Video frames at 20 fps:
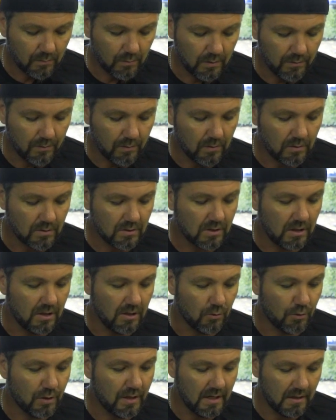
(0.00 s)
We've also,
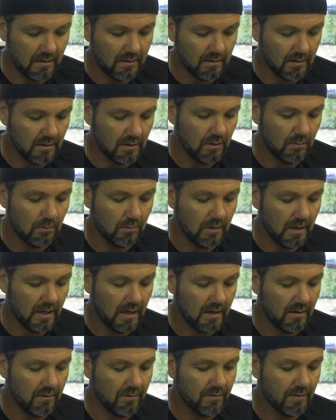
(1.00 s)
in your kit, you will
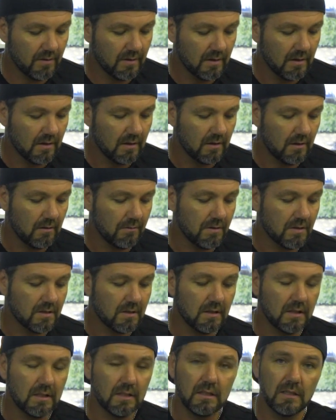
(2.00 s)
have
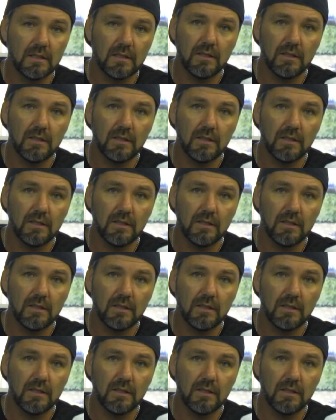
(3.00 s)
obviously